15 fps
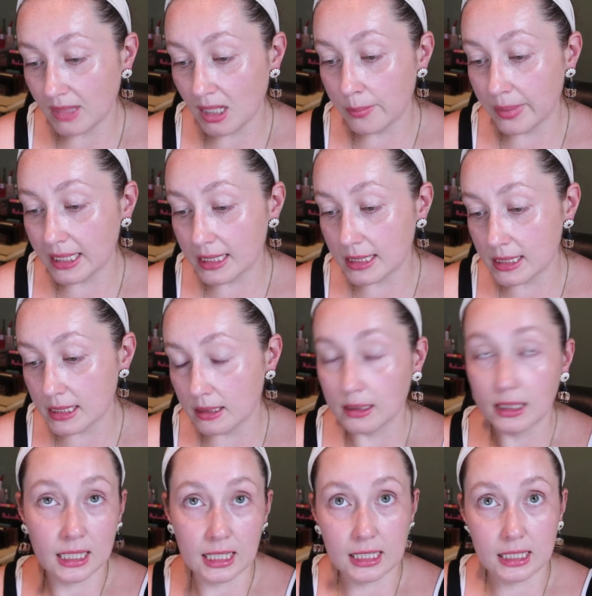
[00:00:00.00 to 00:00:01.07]
but it's
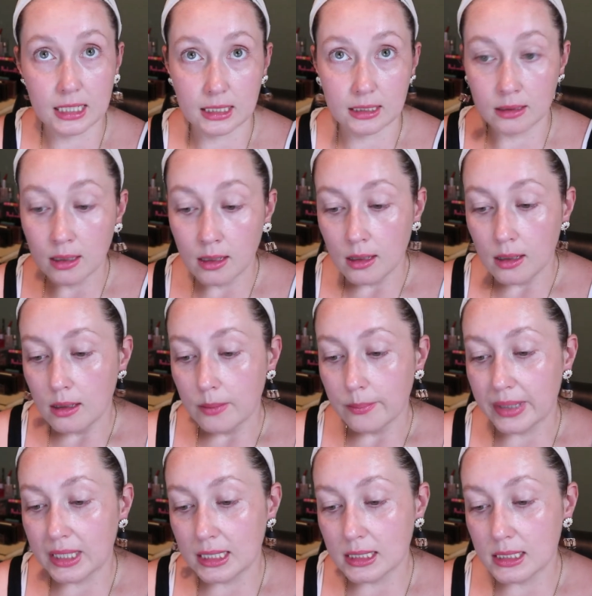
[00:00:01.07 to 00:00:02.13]
Canadian,
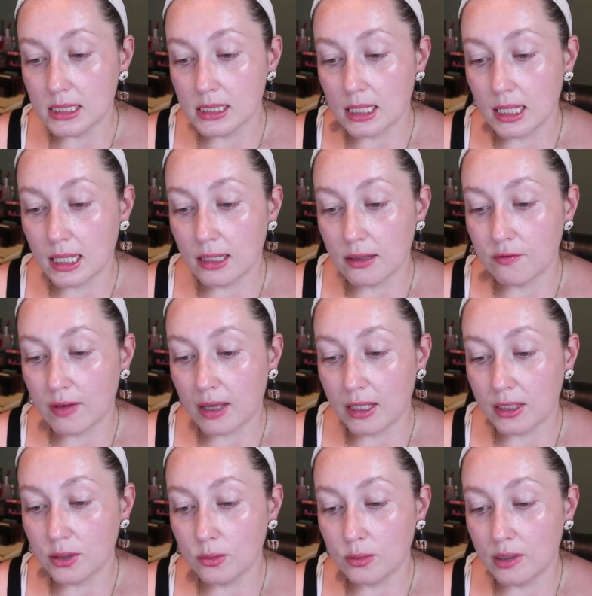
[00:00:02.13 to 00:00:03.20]
but it's a
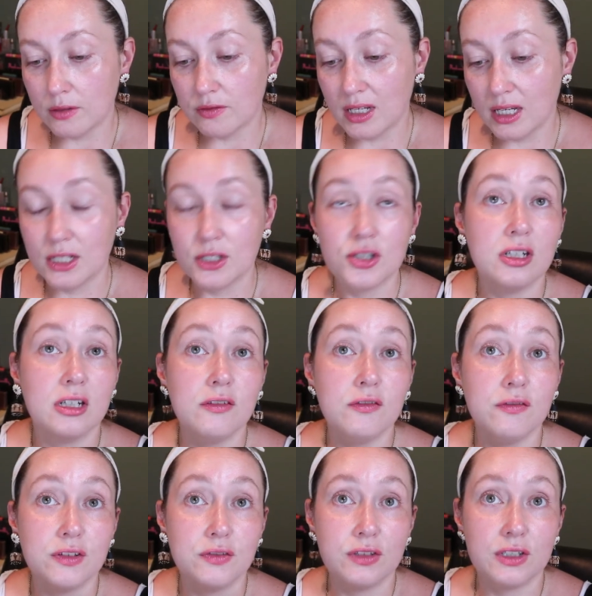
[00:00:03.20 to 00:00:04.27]
value of
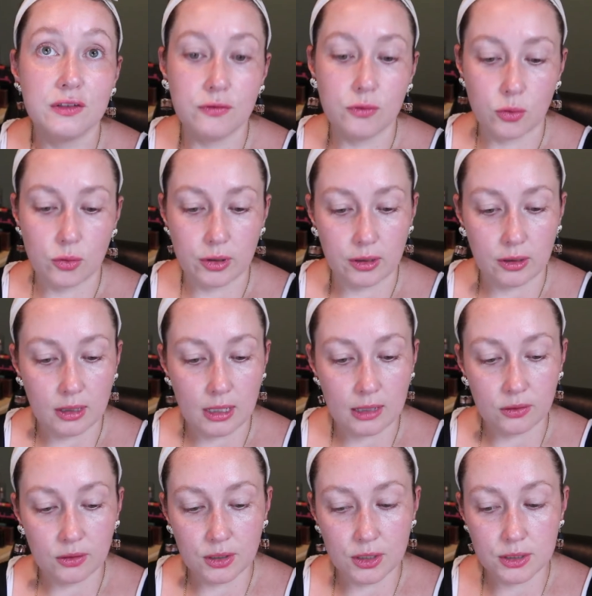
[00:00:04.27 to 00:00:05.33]
154
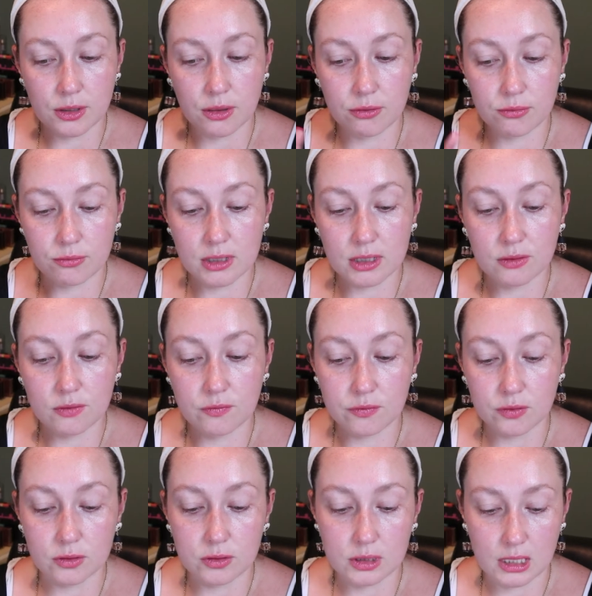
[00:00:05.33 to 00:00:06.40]
and there's three
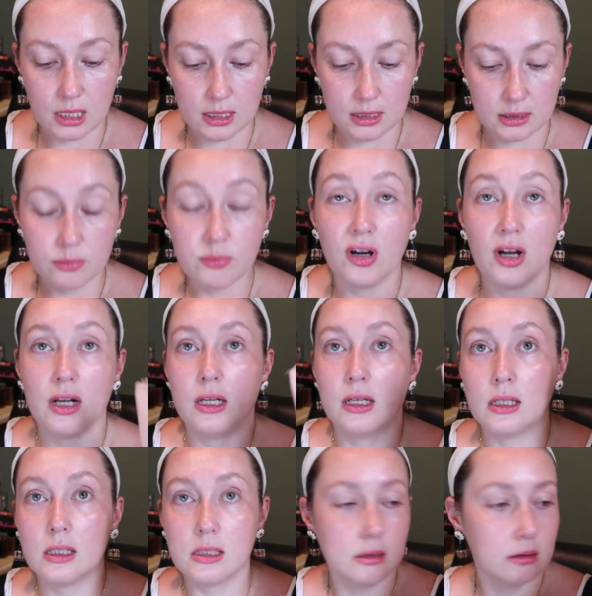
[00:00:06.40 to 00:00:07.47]
full-size
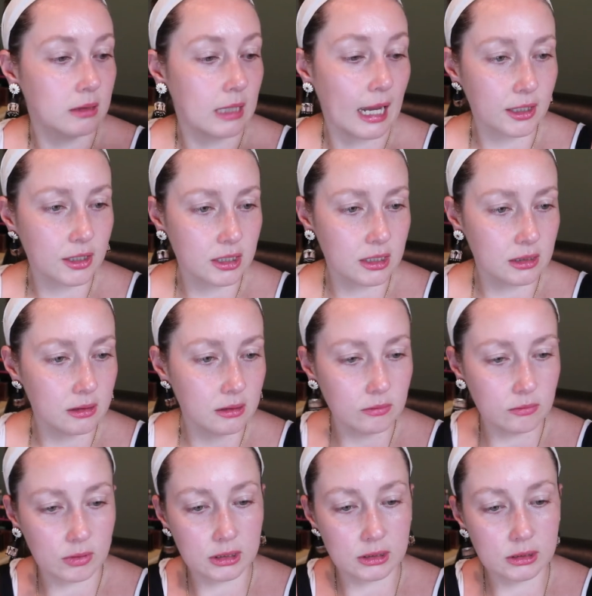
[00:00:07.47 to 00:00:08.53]
products. Actually,
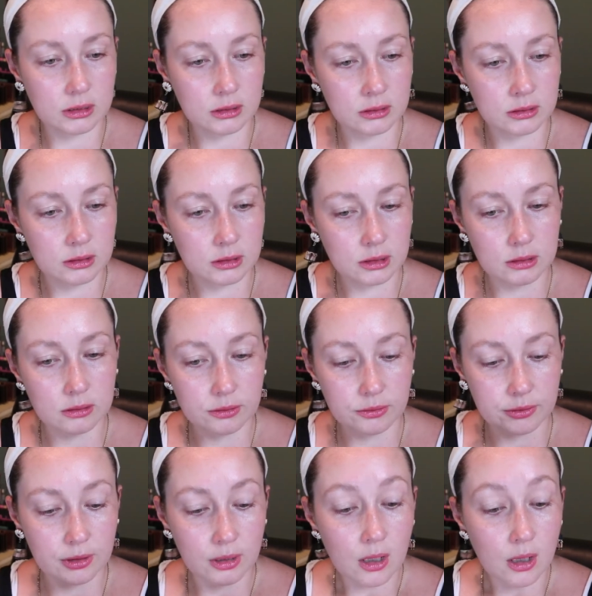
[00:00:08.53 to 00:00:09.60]
one, two,
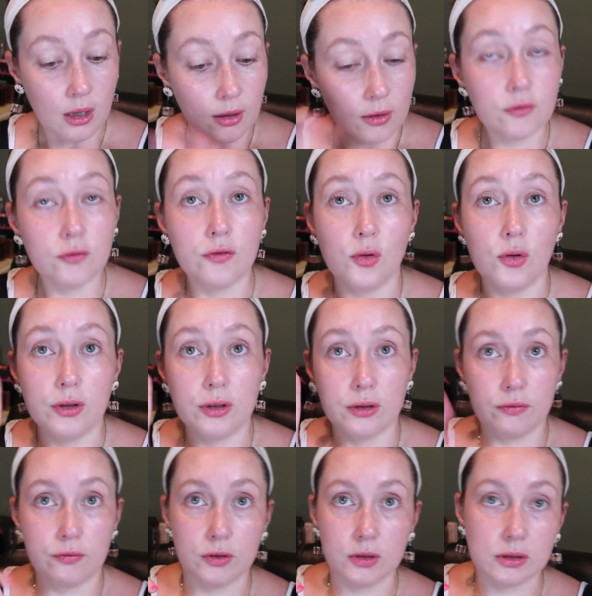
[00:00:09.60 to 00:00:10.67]
three, four
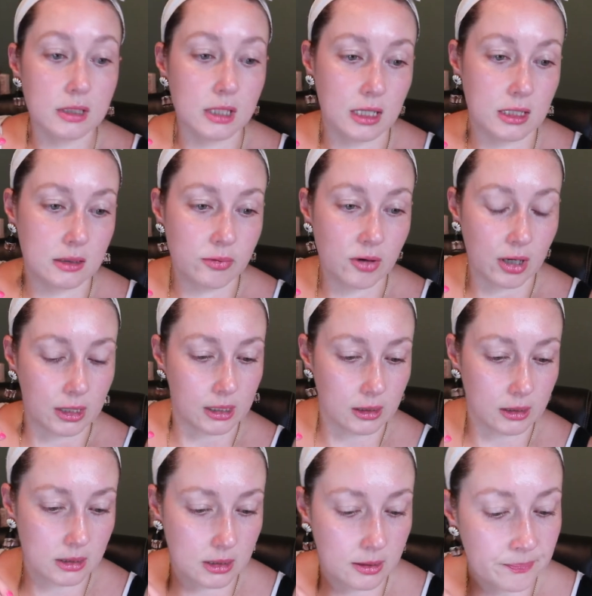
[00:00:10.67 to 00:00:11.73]
full-size
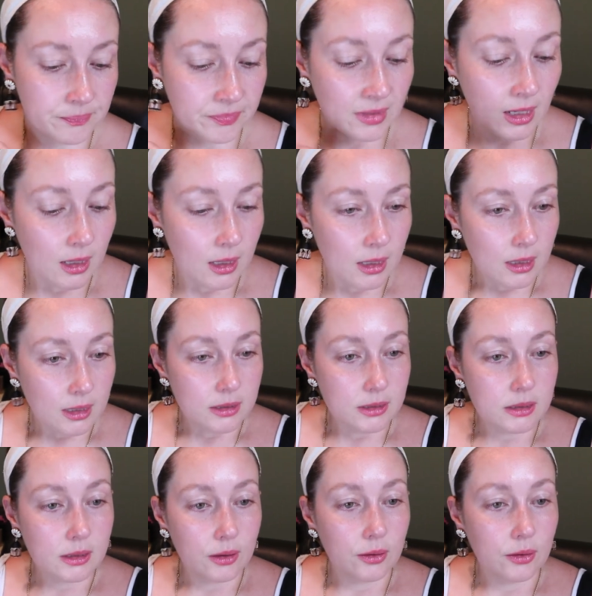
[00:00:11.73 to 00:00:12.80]
products.
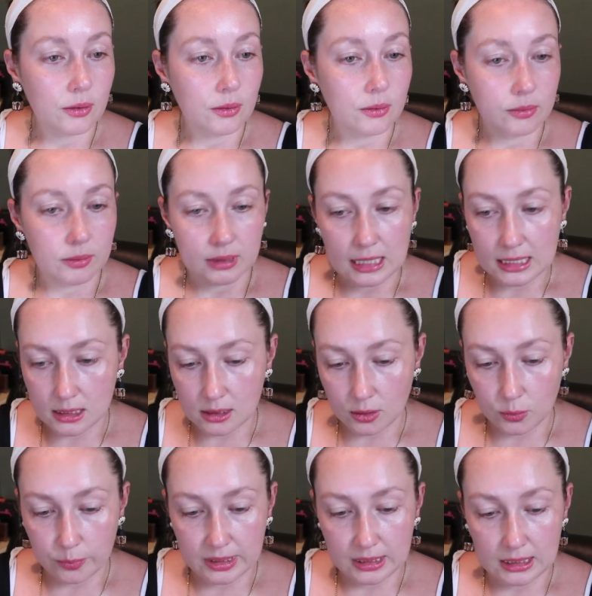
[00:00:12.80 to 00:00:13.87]
So let's
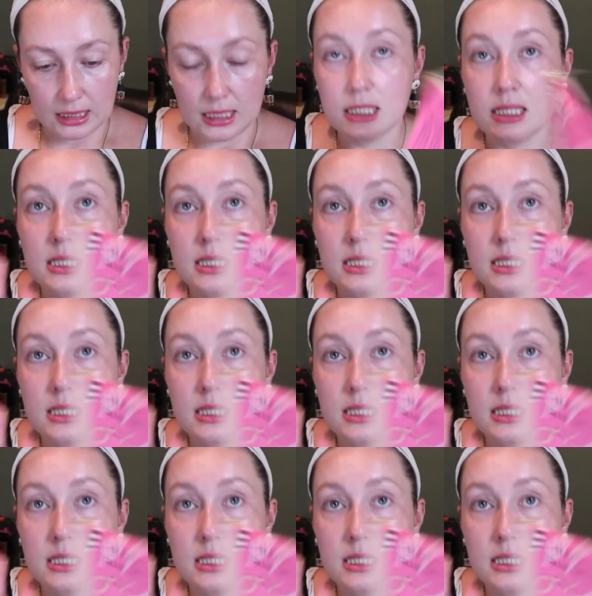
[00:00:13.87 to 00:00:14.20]
open this.